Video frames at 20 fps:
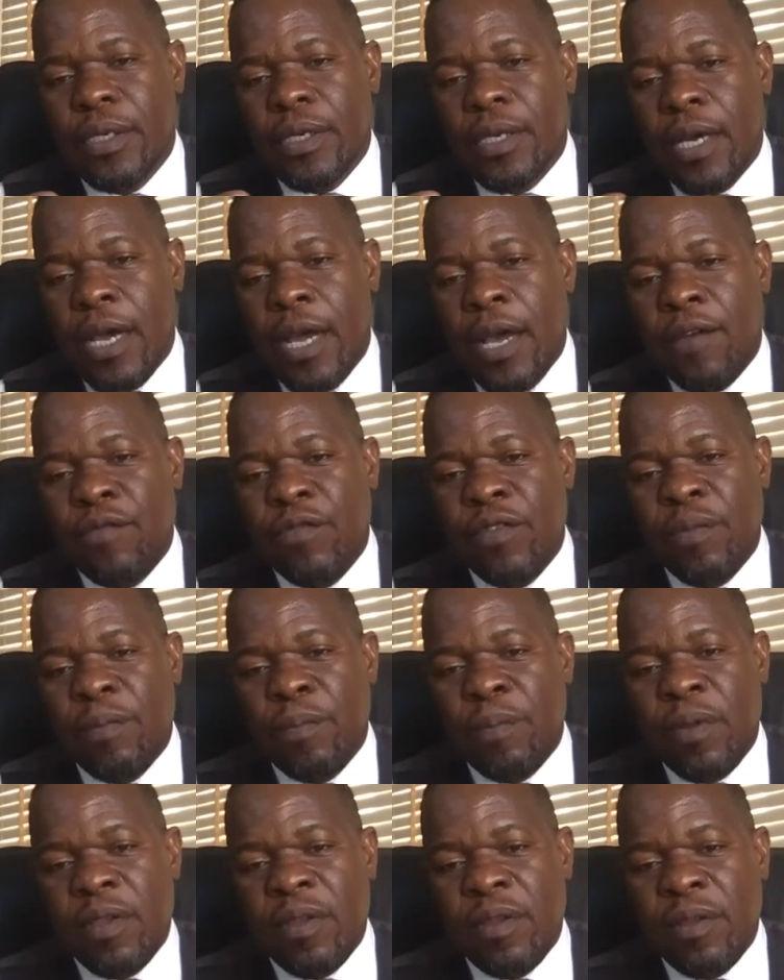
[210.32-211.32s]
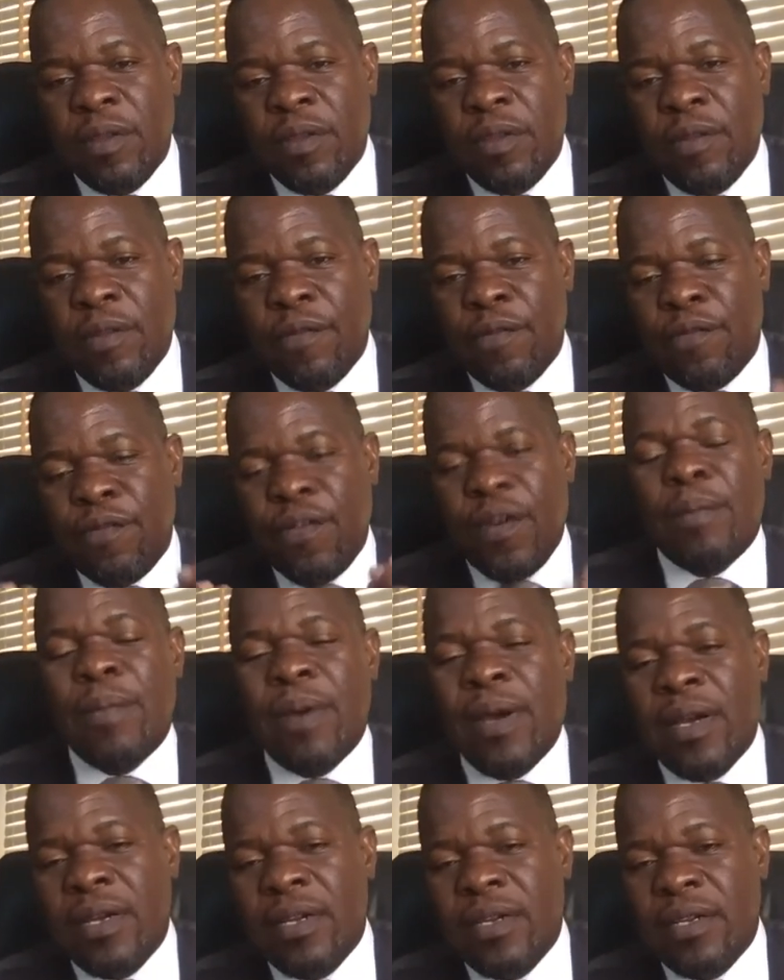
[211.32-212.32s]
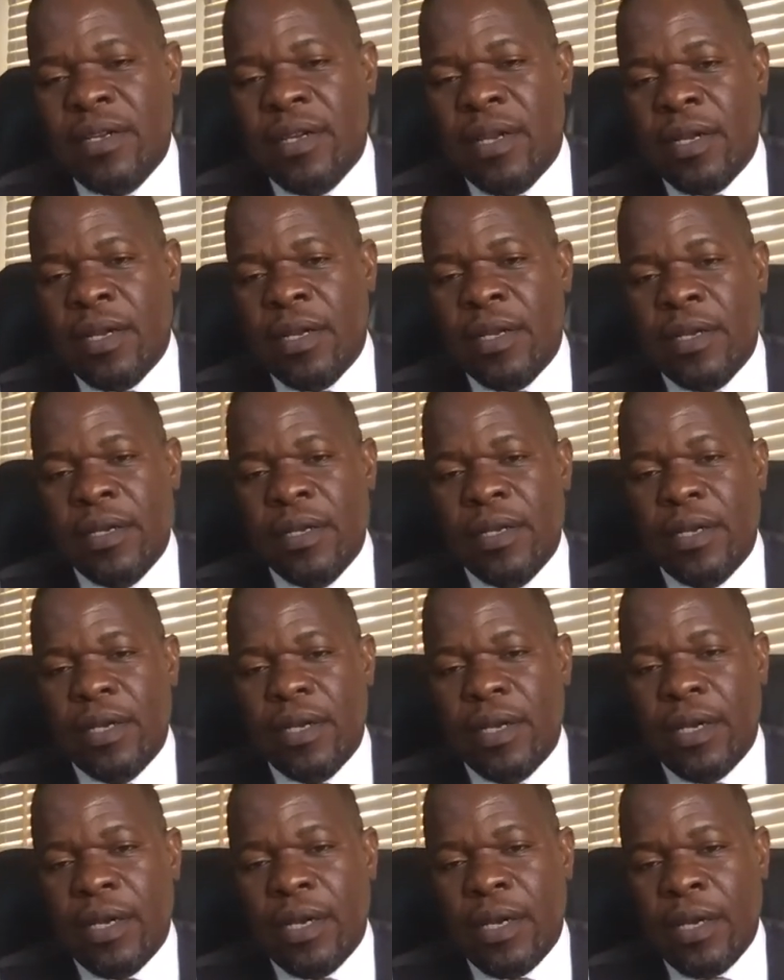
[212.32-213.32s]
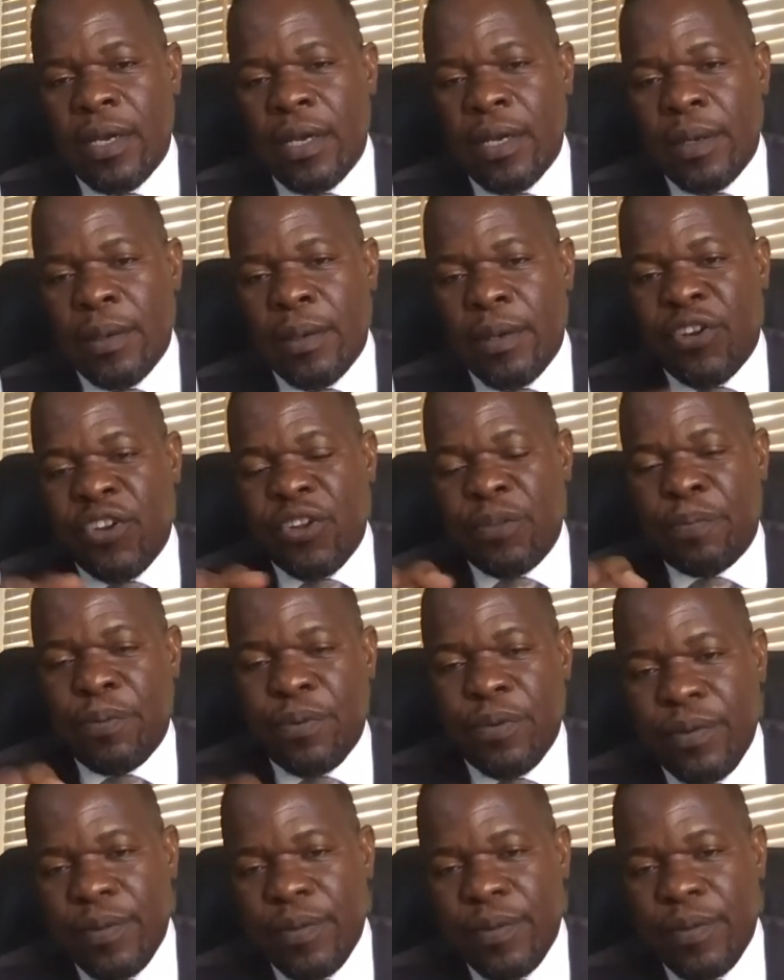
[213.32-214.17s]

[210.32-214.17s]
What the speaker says: have a firmer grip